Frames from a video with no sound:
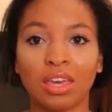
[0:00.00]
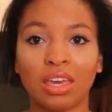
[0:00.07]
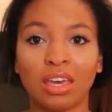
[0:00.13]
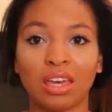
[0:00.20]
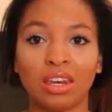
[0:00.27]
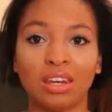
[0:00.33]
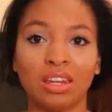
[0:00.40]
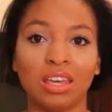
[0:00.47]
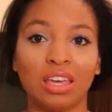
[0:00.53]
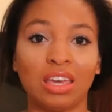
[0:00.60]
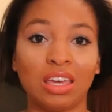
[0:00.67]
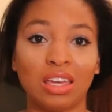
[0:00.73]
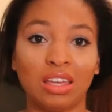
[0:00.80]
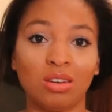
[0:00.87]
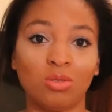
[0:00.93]
and
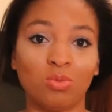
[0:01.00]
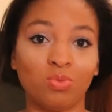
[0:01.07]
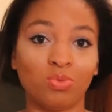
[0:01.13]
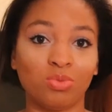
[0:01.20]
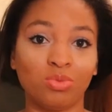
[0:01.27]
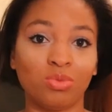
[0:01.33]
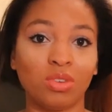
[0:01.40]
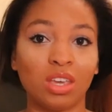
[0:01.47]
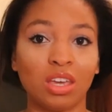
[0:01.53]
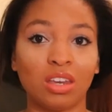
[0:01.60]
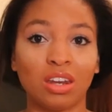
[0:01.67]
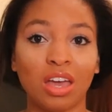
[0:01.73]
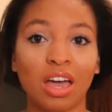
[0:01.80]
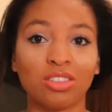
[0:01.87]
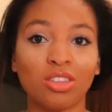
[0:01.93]

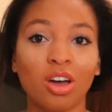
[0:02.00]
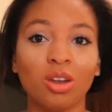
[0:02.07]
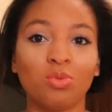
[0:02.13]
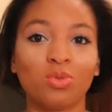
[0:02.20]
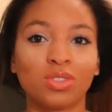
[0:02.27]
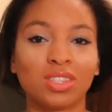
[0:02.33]
I thought